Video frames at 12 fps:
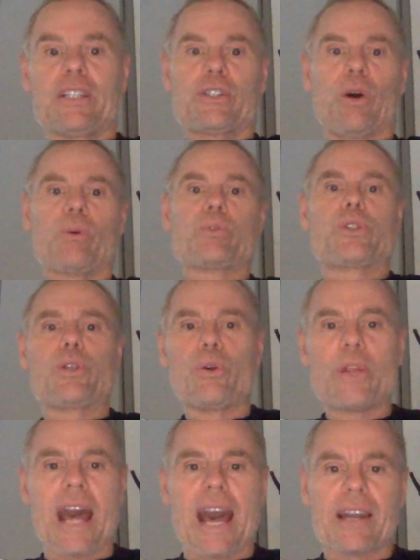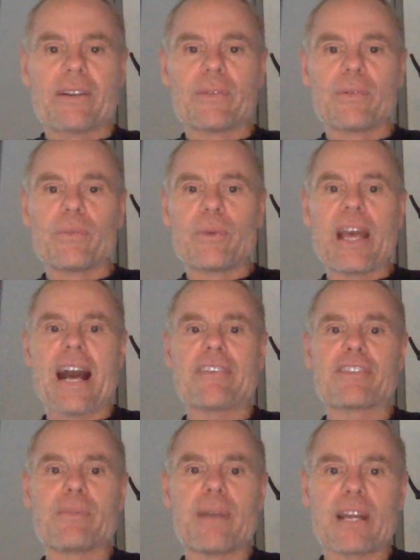Don't do that. We have
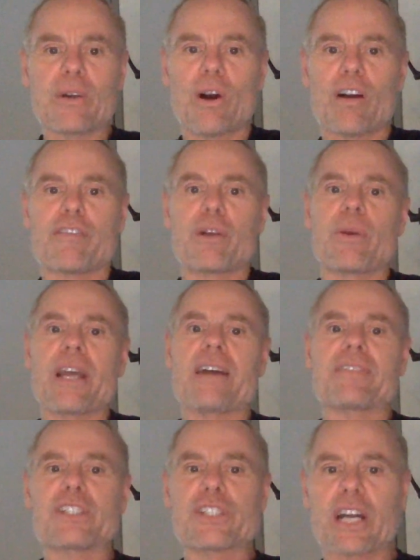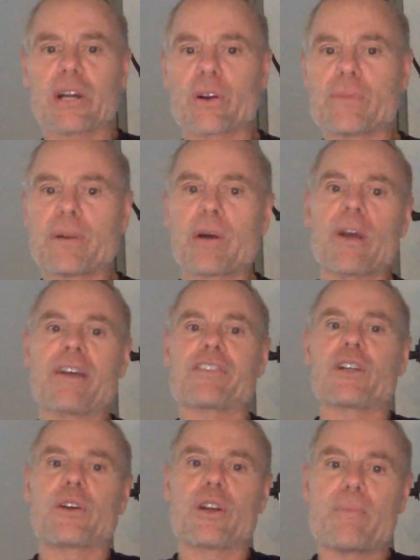to make coffee. We have to check our email. We have to
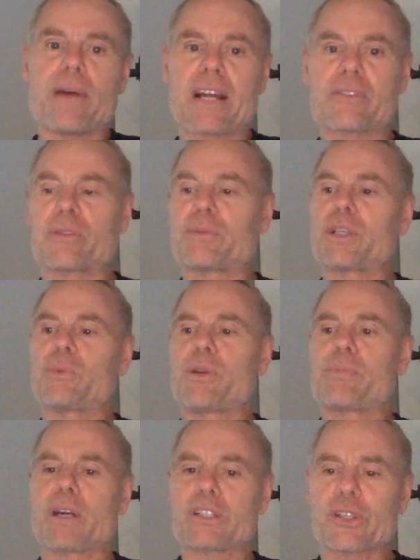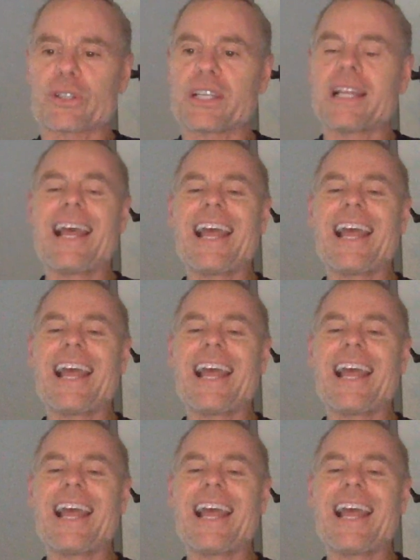go to the bathroom. Did we brush our teeth?